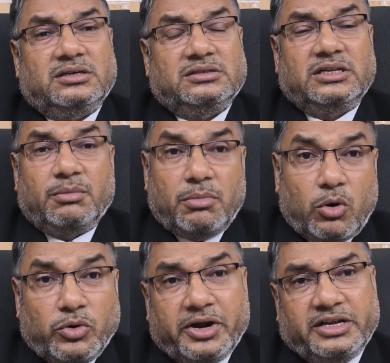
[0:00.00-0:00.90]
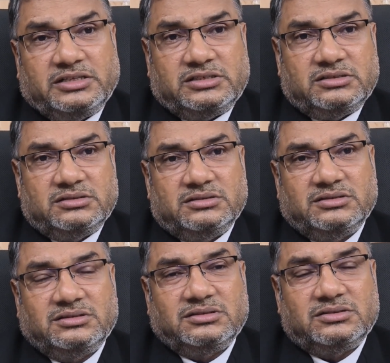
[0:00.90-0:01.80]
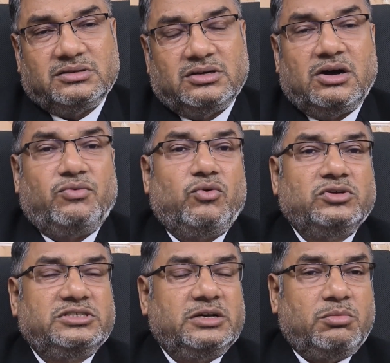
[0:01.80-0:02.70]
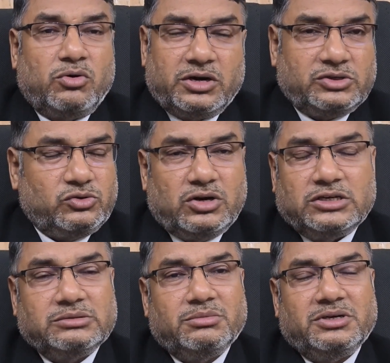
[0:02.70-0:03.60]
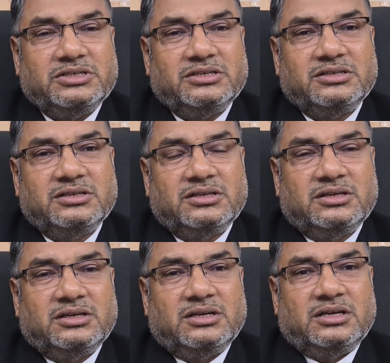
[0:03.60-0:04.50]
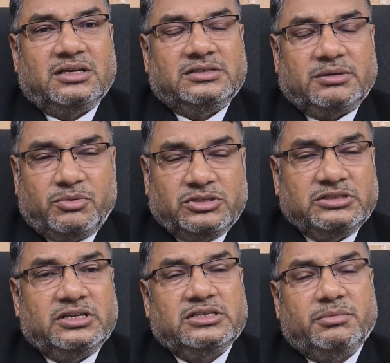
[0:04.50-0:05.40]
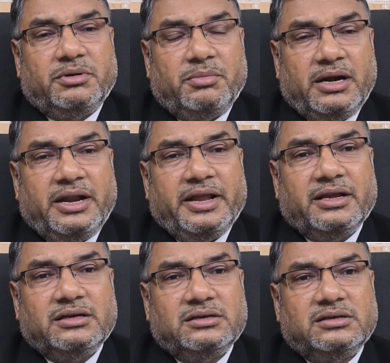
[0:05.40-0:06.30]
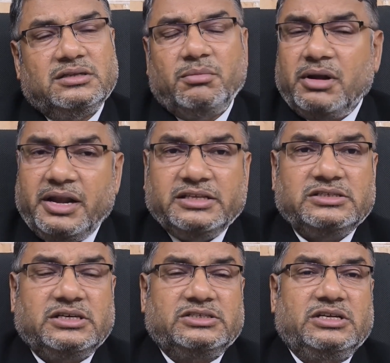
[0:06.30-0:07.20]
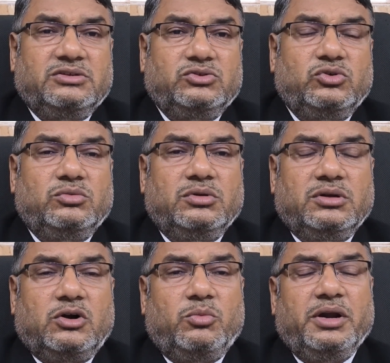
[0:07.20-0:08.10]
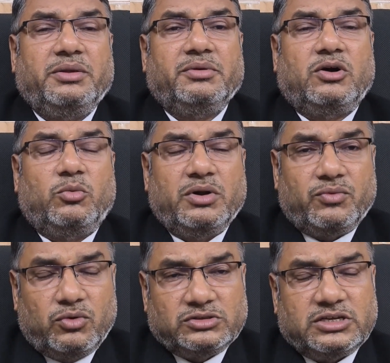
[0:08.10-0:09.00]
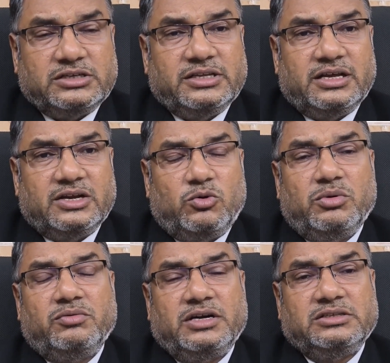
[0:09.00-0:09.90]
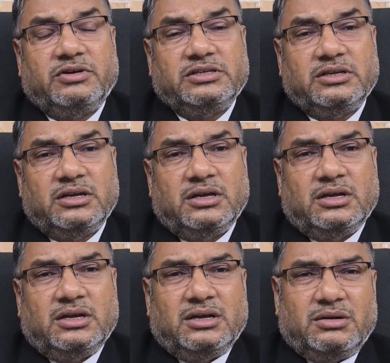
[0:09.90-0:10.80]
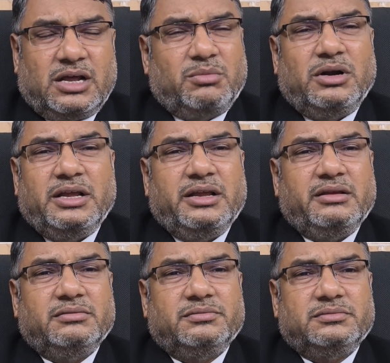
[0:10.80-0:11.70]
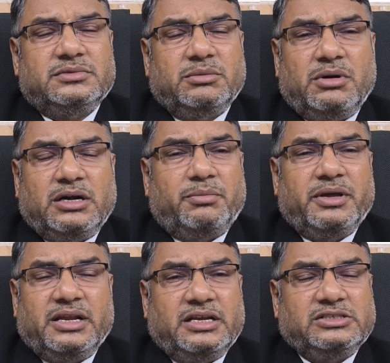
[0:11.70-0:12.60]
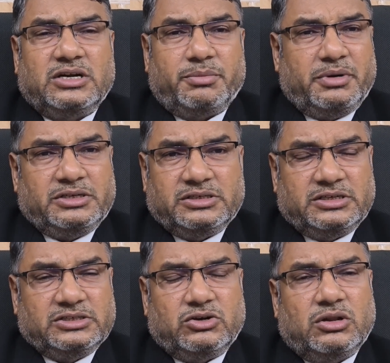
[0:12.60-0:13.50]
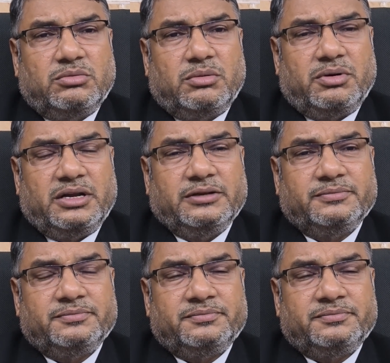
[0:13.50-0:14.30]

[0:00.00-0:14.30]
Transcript: Then the boundaries, four-side boundaries should also be mentioned. Supposing there is a building, the building structure should, how many floors are there, what is the normally the built-up area is not mentioned in the schedule of property.